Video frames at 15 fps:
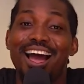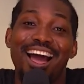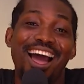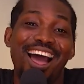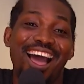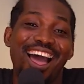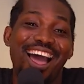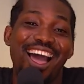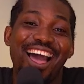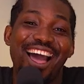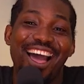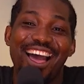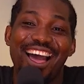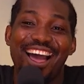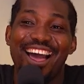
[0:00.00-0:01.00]
I
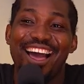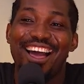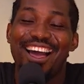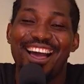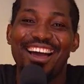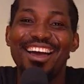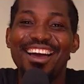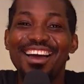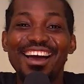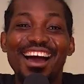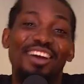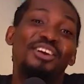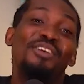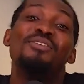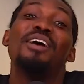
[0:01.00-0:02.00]
don't
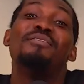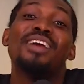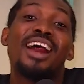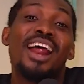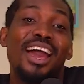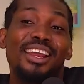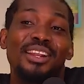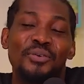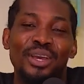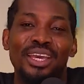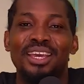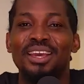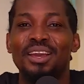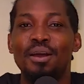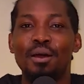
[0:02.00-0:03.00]
even have Naira anyway.
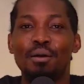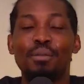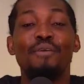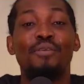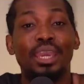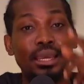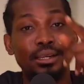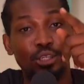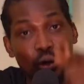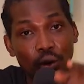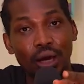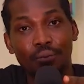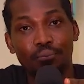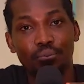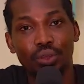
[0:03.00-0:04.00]
But if you can do it
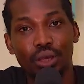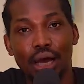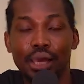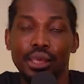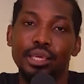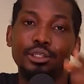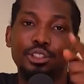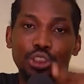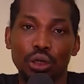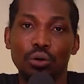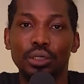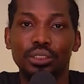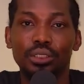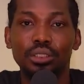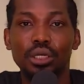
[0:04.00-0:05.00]
and you can show
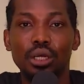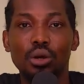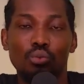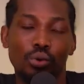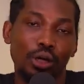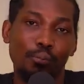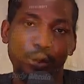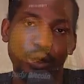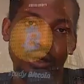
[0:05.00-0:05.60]
us, we're going to put it